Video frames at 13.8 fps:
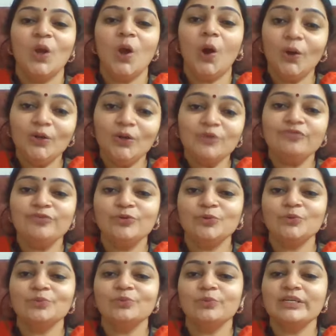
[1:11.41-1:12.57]
All of
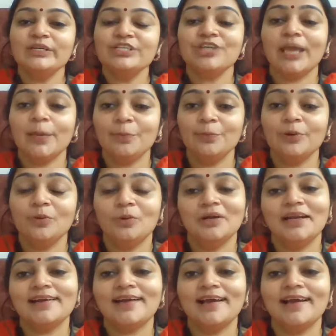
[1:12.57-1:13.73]
you will shape what
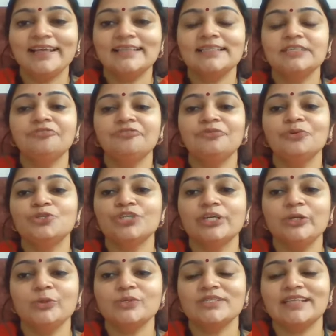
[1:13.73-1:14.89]
our collective future
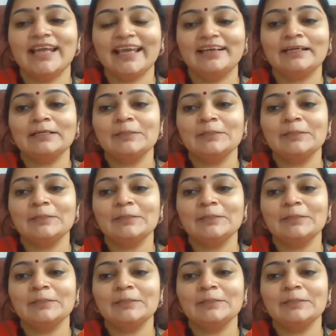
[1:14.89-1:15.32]
looks like.